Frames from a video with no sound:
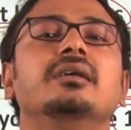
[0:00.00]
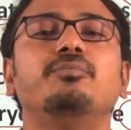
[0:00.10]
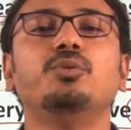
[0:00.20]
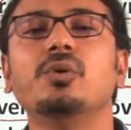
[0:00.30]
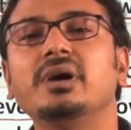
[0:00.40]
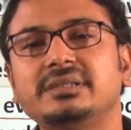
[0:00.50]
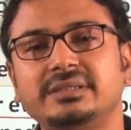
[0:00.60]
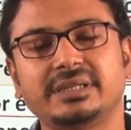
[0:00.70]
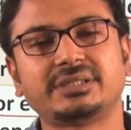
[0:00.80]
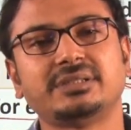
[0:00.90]
Poor
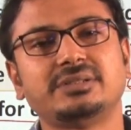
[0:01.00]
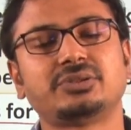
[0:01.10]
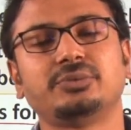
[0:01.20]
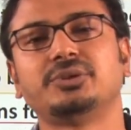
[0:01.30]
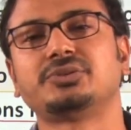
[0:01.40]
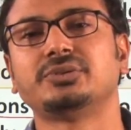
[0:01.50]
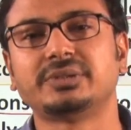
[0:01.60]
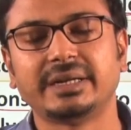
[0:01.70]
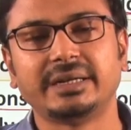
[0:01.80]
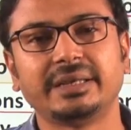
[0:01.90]
sections of the
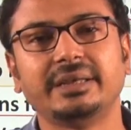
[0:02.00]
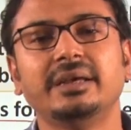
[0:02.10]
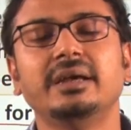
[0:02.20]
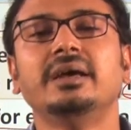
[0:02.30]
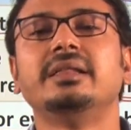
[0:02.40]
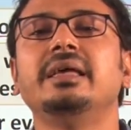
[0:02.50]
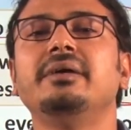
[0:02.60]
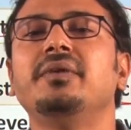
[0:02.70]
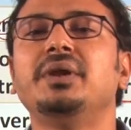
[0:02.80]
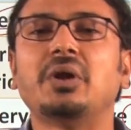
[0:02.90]
society, they
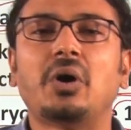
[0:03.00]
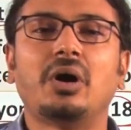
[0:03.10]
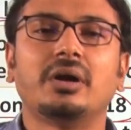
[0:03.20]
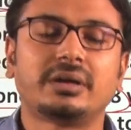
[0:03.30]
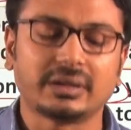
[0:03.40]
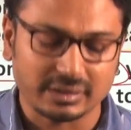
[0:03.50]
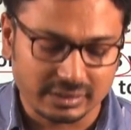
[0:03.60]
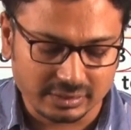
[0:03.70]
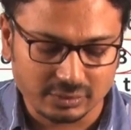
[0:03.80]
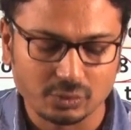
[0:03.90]
will not
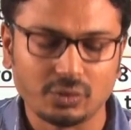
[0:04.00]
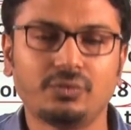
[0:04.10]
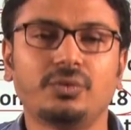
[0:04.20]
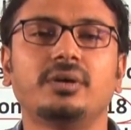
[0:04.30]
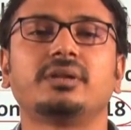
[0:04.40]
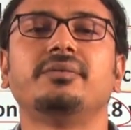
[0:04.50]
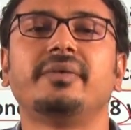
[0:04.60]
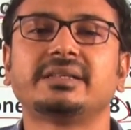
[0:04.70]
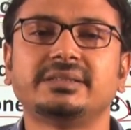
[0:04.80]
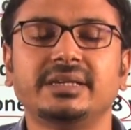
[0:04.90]
go for the
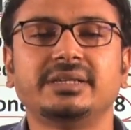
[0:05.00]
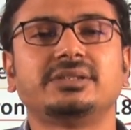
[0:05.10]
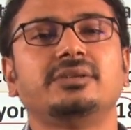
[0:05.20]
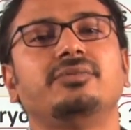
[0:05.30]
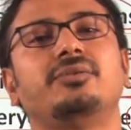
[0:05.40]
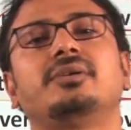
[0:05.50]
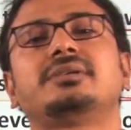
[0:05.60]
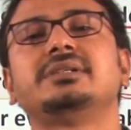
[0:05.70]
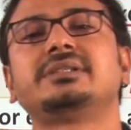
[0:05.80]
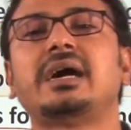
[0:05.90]
vaccination for
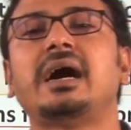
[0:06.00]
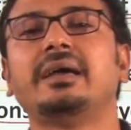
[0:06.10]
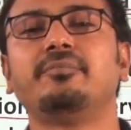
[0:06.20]
such high